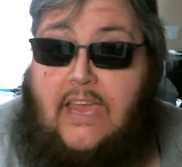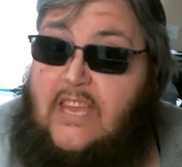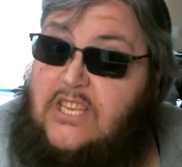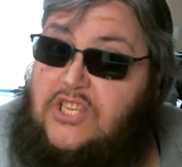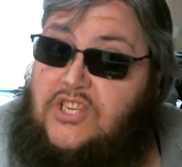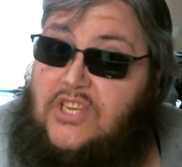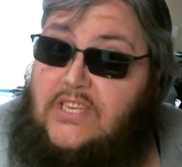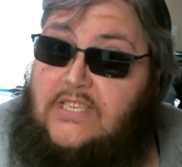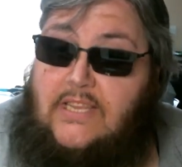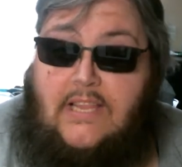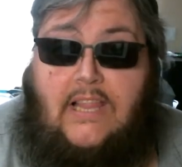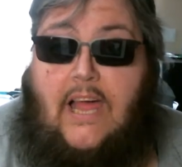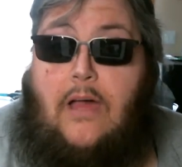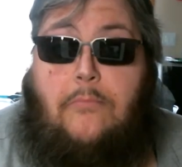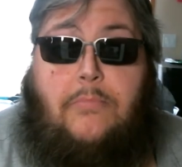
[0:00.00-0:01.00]
It's just a
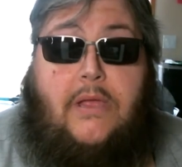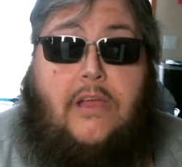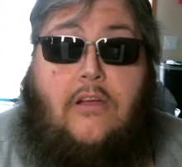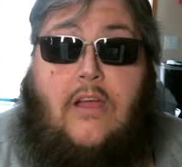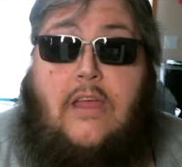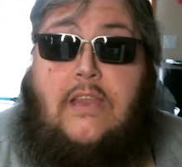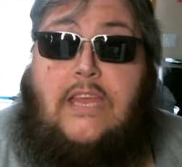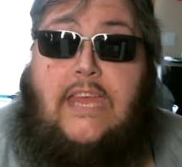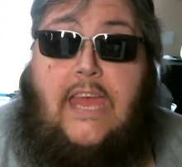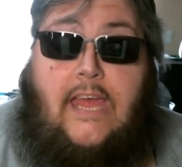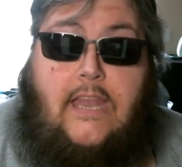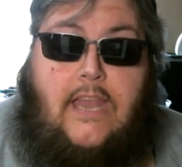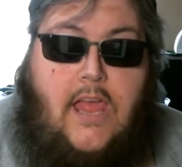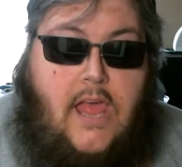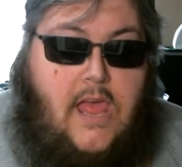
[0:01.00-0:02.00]
lot bigger. And again,